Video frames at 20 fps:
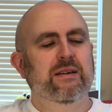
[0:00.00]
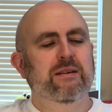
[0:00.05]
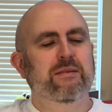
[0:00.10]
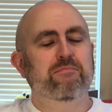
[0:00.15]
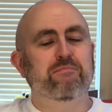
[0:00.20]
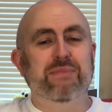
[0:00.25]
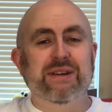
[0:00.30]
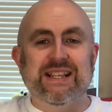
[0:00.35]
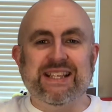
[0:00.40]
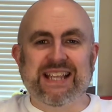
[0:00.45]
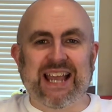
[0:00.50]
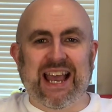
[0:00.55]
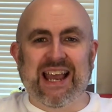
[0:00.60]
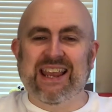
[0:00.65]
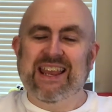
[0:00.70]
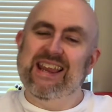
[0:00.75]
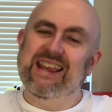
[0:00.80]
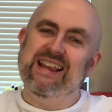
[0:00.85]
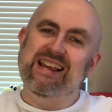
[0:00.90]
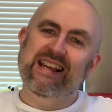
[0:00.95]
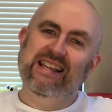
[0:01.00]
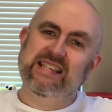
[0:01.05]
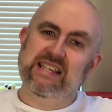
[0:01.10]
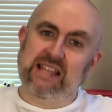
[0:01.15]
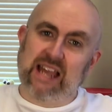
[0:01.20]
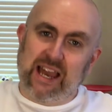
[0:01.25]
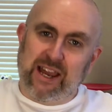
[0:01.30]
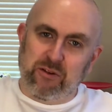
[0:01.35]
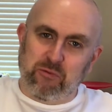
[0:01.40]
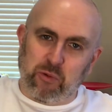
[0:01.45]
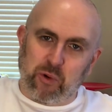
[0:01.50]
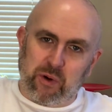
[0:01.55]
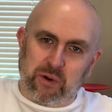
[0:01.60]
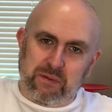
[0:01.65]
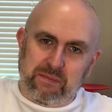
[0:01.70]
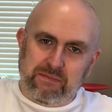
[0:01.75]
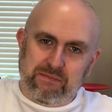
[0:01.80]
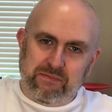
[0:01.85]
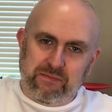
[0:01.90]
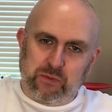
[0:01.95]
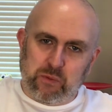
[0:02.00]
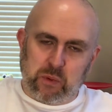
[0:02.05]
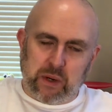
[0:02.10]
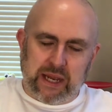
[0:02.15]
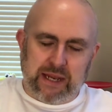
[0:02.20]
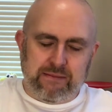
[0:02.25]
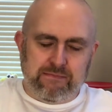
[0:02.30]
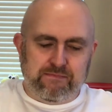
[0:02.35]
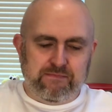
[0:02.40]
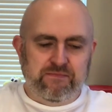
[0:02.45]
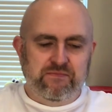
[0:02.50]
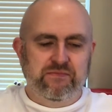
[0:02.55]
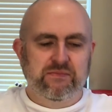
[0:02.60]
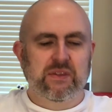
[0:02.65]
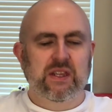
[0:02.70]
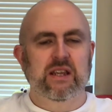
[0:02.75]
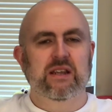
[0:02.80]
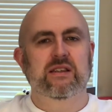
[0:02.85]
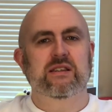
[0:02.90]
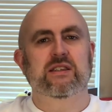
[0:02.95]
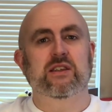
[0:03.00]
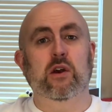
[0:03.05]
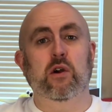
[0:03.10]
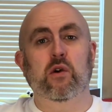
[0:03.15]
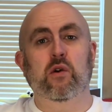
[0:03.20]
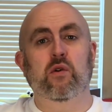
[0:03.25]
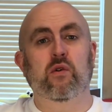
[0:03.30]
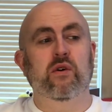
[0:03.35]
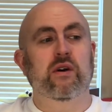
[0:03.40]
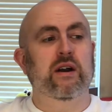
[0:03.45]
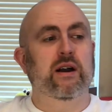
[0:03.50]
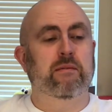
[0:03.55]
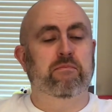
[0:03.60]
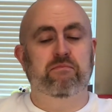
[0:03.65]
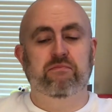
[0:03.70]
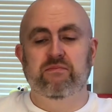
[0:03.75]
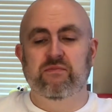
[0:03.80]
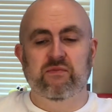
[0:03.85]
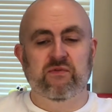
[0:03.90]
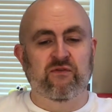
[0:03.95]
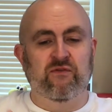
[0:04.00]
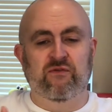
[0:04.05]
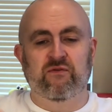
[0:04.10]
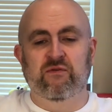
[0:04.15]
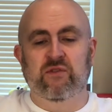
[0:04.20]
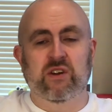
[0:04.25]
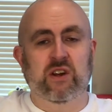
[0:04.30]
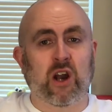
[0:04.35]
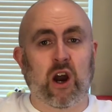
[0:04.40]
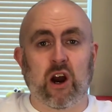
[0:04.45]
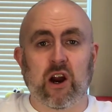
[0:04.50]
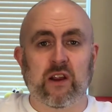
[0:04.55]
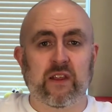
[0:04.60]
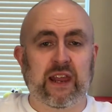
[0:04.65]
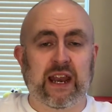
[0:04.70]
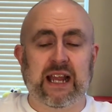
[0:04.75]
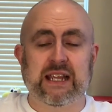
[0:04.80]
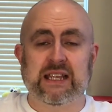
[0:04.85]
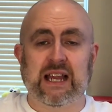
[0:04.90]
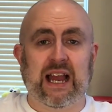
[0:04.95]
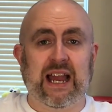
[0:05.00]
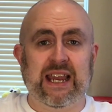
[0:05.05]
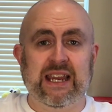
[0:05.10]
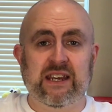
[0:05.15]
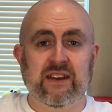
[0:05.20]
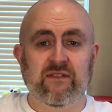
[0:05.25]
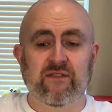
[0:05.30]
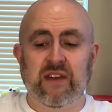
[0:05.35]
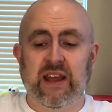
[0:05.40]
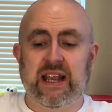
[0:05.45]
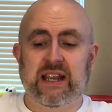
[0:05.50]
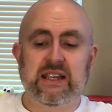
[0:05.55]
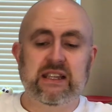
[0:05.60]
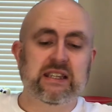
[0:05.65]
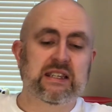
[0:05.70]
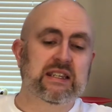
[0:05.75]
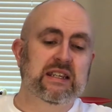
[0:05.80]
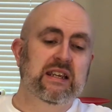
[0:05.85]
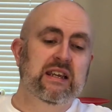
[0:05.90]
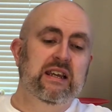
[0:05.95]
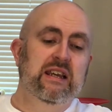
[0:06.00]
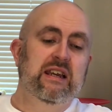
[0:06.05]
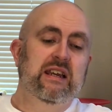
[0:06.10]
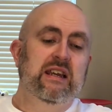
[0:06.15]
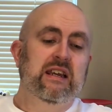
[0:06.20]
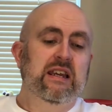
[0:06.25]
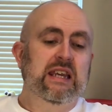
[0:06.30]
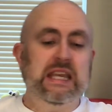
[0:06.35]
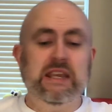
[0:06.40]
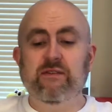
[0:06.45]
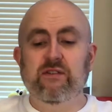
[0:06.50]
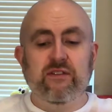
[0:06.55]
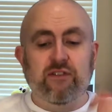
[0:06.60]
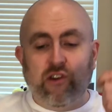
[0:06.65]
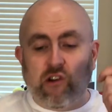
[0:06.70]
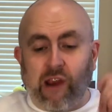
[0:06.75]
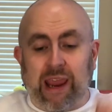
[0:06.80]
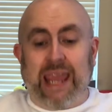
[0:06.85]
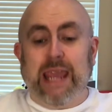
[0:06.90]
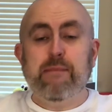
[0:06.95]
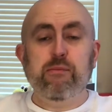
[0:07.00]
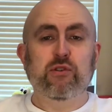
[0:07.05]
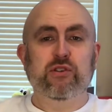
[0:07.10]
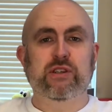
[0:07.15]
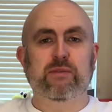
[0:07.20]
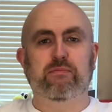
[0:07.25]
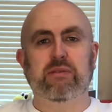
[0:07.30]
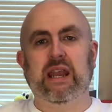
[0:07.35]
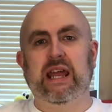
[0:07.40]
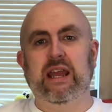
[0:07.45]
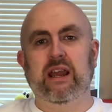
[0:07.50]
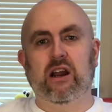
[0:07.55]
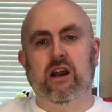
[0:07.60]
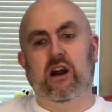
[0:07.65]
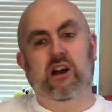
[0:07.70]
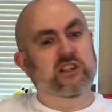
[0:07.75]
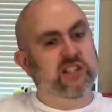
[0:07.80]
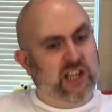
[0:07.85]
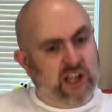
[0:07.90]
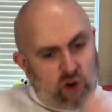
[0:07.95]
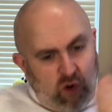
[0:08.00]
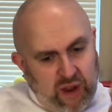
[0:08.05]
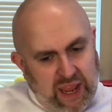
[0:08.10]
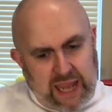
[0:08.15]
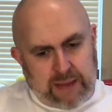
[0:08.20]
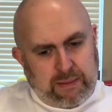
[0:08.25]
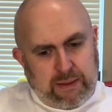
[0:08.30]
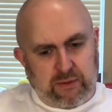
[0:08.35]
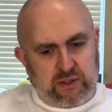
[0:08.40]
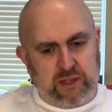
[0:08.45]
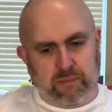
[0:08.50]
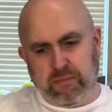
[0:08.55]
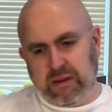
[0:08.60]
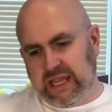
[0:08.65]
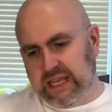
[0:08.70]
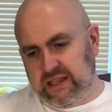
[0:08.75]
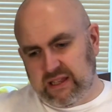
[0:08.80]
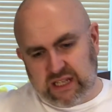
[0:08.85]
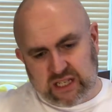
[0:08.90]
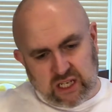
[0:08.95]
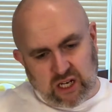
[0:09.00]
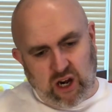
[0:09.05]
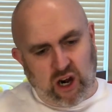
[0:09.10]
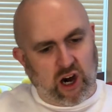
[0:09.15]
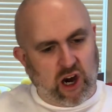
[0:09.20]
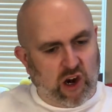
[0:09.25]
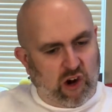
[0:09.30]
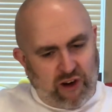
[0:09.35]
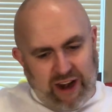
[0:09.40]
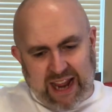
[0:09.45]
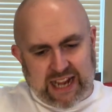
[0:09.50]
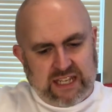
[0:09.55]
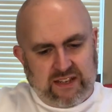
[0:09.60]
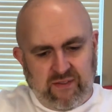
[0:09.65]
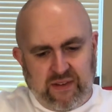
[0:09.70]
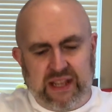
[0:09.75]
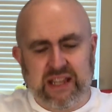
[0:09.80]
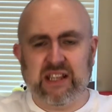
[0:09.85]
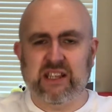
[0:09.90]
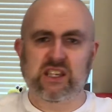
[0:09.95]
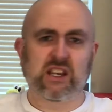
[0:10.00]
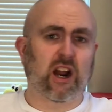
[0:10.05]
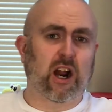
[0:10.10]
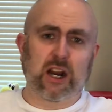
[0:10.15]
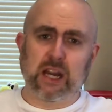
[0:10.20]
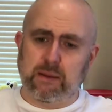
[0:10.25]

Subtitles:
but attacking is a die roll, right? So a card that has a high defense, even if you're able to play a card, it's like, okay, I'm able to play this card or activate this card,